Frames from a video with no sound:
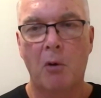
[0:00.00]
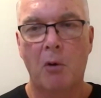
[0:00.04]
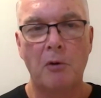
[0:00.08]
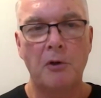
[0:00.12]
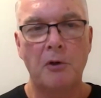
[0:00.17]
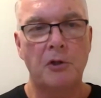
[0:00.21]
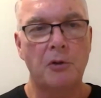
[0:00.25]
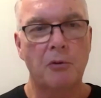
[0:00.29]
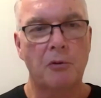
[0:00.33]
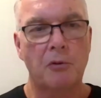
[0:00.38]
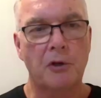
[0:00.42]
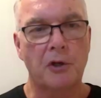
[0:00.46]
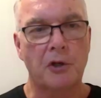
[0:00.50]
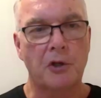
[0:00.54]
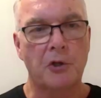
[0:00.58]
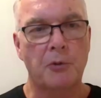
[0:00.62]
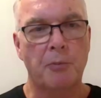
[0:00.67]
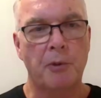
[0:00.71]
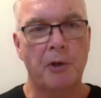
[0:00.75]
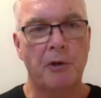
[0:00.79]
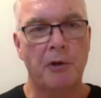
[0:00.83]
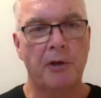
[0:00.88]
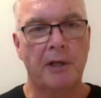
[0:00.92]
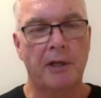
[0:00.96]
what was your
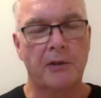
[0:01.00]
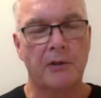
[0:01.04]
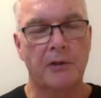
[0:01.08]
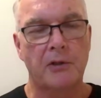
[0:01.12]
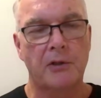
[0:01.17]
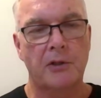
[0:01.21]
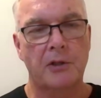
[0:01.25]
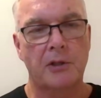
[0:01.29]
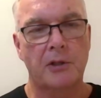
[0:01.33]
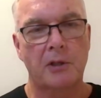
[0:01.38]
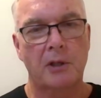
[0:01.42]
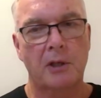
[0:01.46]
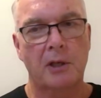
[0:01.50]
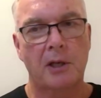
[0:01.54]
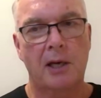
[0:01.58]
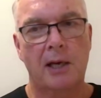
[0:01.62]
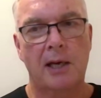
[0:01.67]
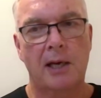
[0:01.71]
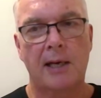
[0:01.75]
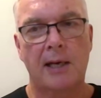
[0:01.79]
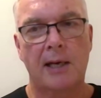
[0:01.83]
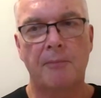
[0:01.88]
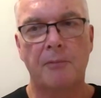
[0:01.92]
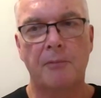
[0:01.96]
experience
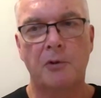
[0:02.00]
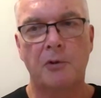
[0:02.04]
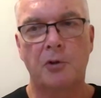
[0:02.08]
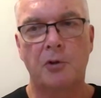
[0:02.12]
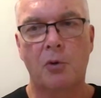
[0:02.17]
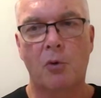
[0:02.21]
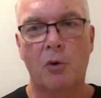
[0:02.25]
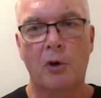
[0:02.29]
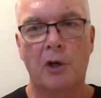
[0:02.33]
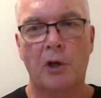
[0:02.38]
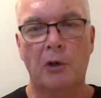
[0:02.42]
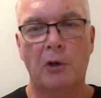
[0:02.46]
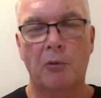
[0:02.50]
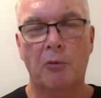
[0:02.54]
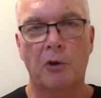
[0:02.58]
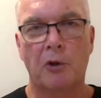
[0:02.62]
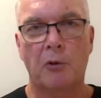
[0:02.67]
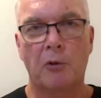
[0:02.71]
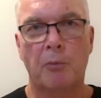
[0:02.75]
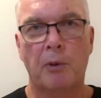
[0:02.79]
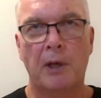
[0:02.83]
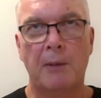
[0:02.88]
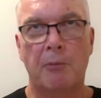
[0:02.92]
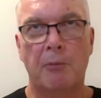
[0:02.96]
talking
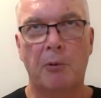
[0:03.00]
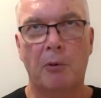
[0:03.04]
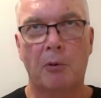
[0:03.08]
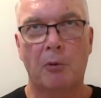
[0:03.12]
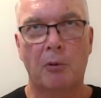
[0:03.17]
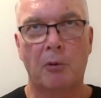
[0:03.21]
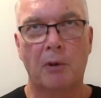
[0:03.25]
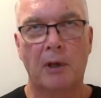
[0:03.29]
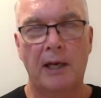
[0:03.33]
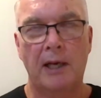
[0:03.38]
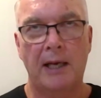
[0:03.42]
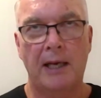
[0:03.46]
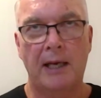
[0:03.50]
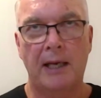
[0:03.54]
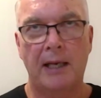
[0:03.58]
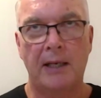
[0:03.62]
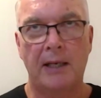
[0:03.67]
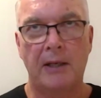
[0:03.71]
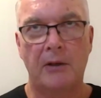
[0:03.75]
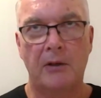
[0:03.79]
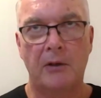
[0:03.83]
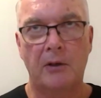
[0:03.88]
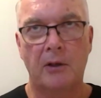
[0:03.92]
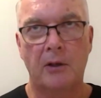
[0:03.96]
with people
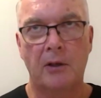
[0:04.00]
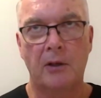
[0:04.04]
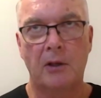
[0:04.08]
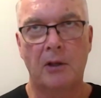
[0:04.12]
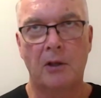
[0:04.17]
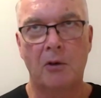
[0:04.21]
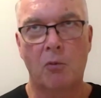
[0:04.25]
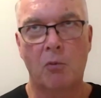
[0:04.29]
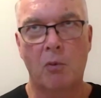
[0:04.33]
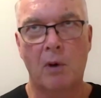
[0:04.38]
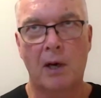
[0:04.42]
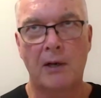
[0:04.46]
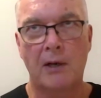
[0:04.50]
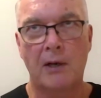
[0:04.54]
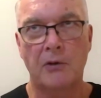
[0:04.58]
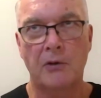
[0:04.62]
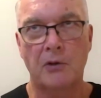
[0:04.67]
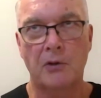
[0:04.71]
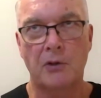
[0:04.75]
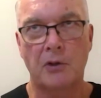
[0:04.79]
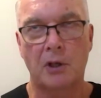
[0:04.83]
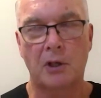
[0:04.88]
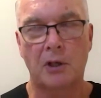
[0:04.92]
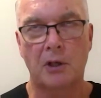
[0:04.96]
and the
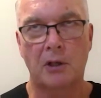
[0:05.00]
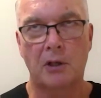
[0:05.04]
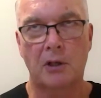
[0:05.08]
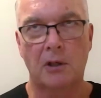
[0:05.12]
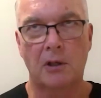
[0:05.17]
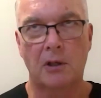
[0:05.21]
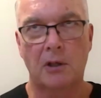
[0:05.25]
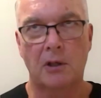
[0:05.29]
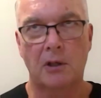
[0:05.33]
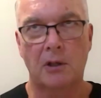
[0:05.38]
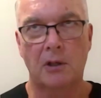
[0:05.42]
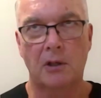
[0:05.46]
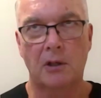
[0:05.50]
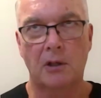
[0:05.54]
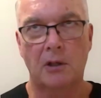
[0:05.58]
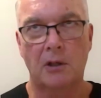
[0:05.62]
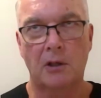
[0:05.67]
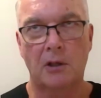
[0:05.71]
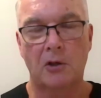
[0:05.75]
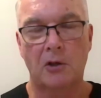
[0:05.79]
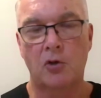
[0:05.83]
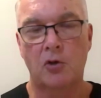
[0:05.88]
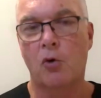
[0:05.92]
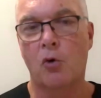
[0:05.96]
ones that
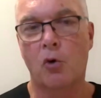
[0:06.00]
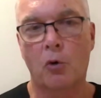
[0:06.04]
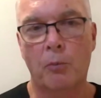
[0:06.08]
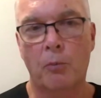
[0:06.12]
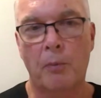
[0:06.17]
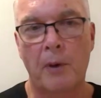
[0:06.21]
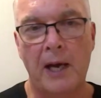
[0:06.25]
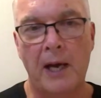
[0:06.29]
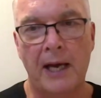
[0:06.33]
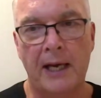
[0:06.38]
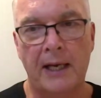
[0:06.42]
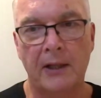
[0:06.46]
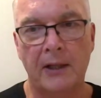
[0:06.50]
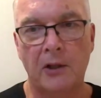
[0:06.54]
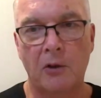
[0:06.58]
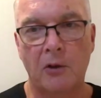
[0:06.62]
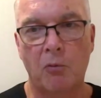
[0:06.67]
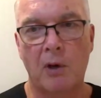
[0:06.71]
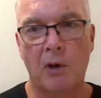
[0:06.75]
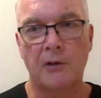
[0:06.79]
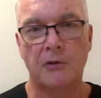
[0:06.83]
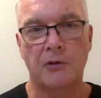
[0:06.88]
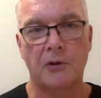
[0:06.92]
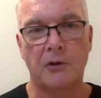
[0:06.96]
talked back and
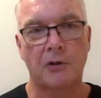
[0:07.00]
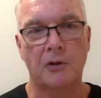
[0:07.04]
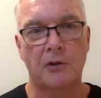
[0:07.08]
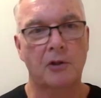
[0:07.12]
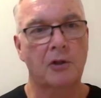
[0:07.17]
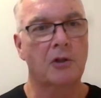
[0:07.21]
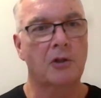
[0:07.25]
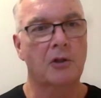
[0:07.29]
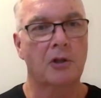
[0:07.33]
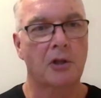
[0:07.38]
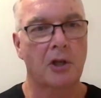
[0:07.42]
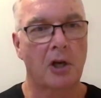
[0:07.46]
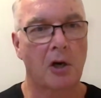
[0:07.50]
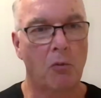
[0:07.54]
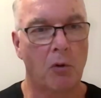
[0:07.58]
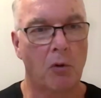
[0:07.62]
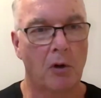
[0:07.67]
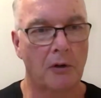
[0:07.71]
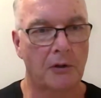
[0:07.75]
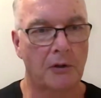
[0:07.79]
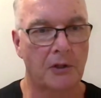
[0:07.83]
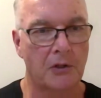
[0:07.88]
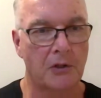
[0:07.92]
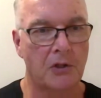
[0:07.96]
the ones that didn't know
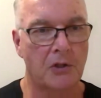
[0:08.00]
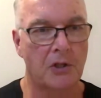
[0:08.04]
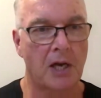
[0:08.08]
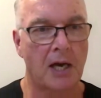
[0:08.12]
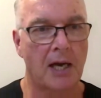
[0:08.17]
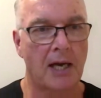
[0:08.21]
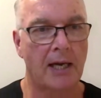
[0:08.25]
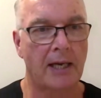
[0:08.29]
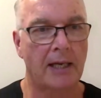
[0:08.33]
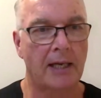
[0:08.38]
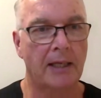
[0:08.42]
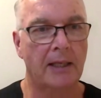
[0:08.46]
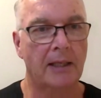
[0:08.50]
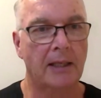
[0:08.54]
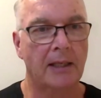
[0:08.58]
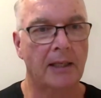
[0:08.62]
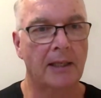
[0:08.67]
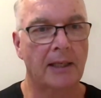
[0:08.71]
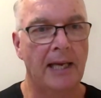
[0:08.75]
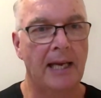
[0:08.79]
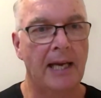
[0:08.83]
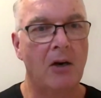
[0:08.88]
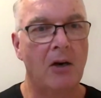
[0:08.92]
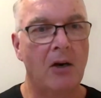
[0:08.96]
what to say?
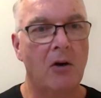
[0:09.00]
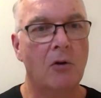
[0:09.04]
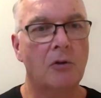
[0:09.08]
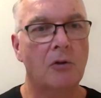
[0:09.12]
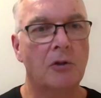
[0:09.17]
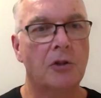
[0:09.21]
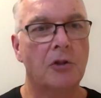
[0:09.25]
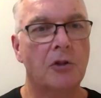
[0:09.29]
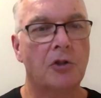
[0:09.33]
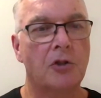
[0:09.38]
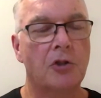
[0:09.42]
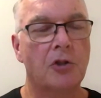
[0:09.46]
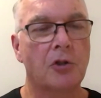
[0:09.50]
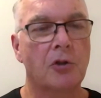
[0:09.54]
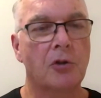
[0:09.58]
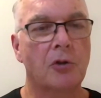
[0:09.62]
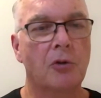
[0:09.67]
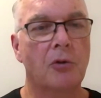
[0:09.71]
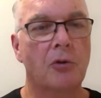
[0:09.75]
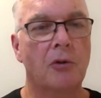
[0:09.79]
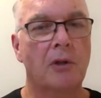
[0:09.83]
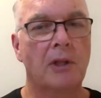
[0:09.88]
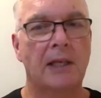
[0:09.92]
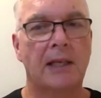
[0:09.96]
And how did
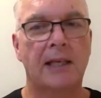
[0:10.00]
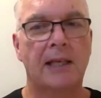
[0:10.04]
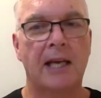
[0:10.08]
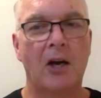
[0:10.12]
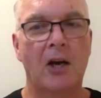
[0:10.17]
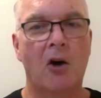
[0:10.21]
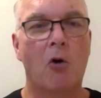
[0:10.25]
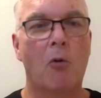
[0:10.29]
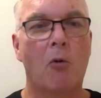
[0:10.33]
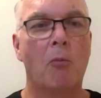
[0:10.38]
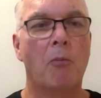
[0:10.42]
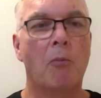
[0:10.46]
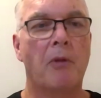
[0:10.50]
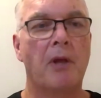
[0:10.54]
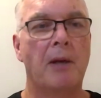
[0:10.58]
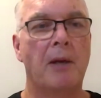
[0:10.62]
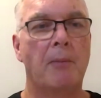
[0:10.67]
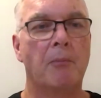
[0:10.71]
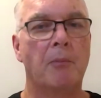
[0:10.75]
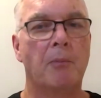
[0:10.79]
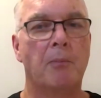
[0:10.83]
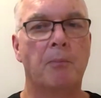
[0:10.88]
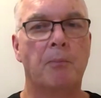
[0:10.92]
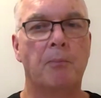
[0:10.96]
you then help
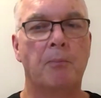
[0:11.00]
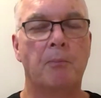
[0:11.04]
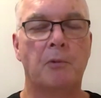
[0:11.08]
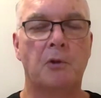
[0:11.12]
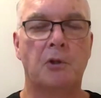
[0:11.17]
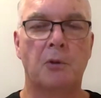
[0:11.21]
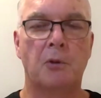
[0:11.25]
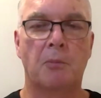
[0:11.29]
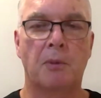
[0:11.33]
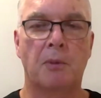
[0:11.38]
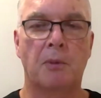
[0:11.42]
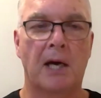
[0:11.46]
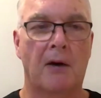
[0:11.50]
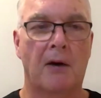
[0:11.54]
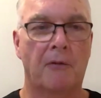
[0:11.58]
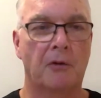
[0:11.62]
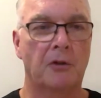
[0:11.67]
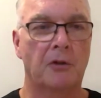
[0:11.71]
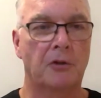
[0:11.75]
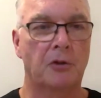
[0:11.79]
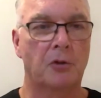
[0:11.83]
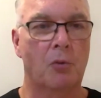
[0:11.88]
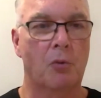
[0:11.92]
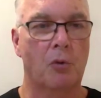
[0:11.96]
them to be
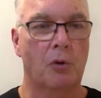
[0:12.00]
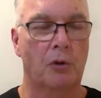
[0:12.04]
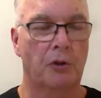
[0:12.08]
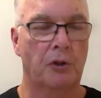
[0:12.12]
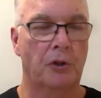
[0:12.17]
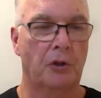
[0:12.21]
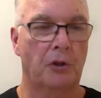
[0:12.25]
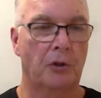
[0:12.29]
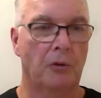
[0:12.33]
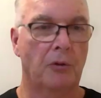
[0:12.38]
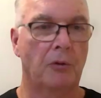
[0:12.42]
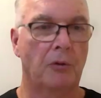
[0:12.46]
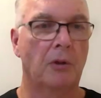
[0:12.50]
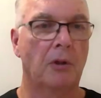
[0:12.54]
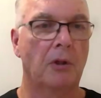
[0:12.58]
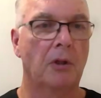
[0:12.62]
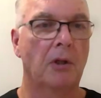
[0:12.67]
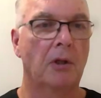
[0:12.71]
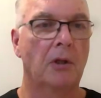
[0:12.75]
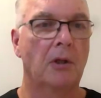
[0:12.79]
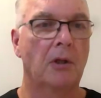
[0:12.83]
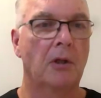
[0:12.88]
able to talk to you